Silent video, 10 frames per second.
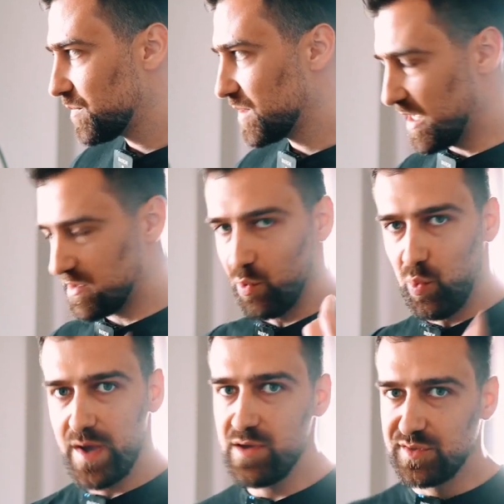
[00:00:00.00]
that the
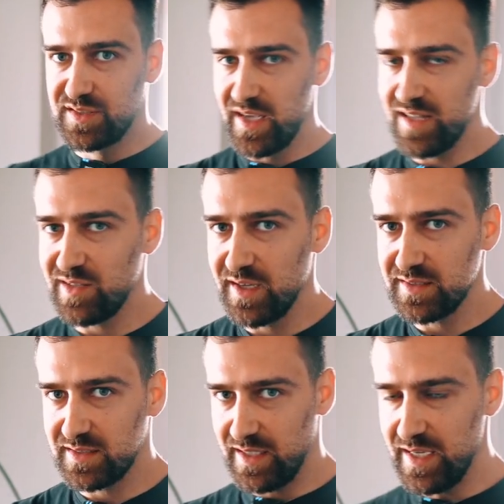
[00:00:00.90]
way you say
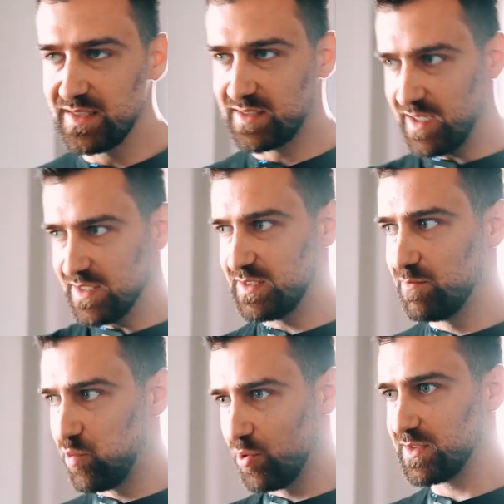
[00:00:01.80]
things is as
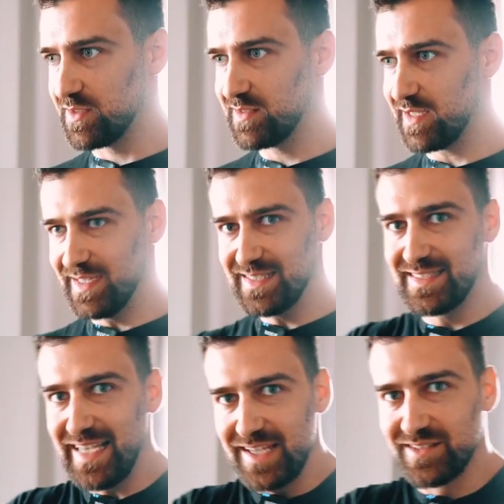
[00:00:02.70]
important as
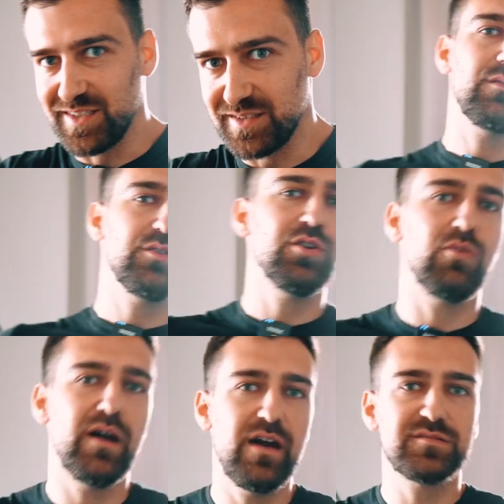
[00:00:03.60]
saying things. You
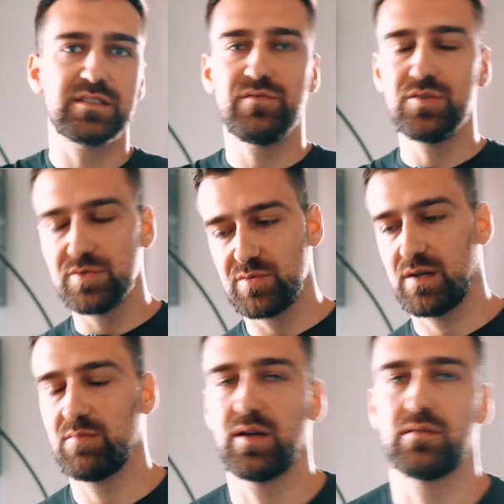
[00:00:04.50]
know, I have some videos
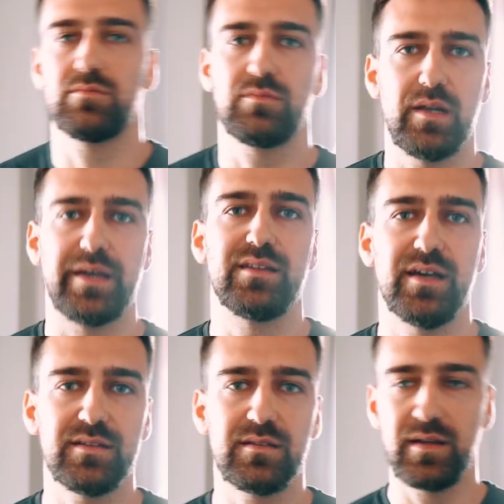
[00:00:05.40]
where I'm like
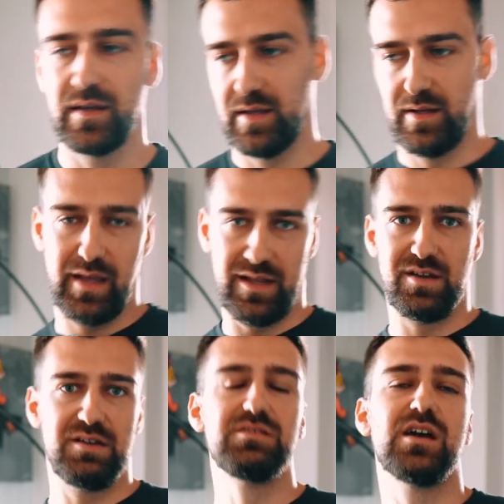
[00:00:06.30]
dead and
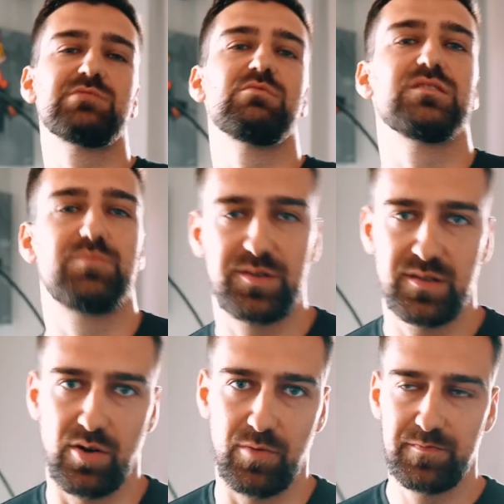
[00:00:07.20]
the engagement is
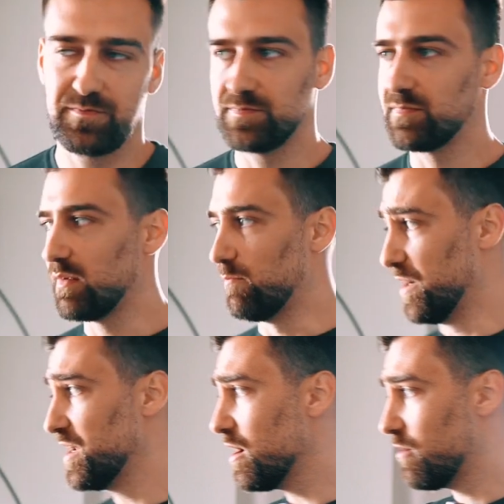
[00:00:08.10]
pretty low.
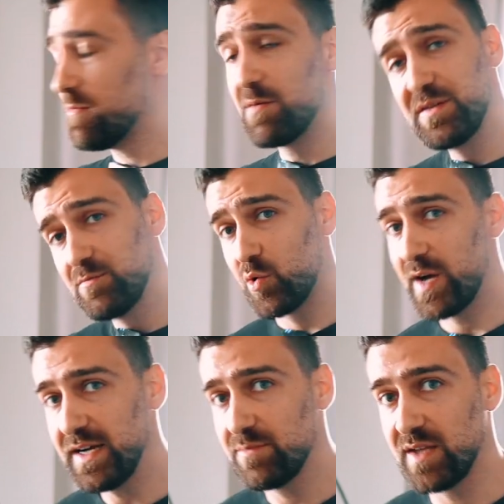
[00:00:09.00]
But now I'm a bit more
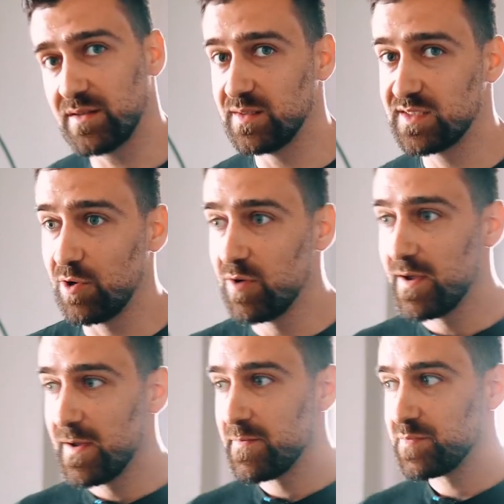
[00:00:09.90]
animated, so
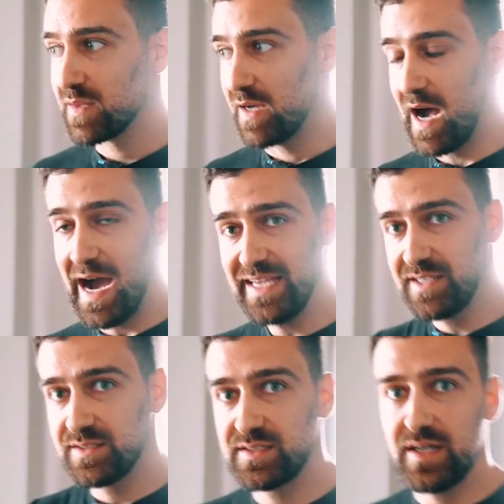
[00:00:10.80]
I
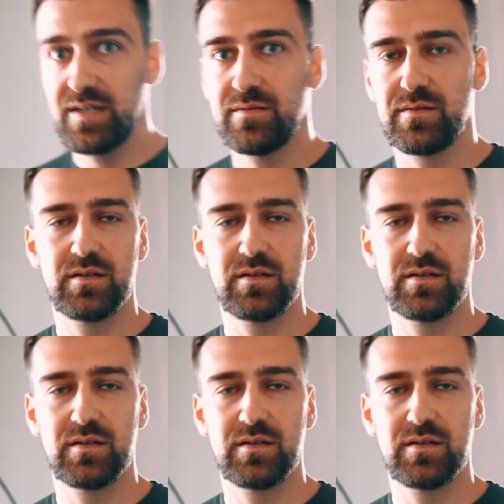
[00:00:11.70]
can say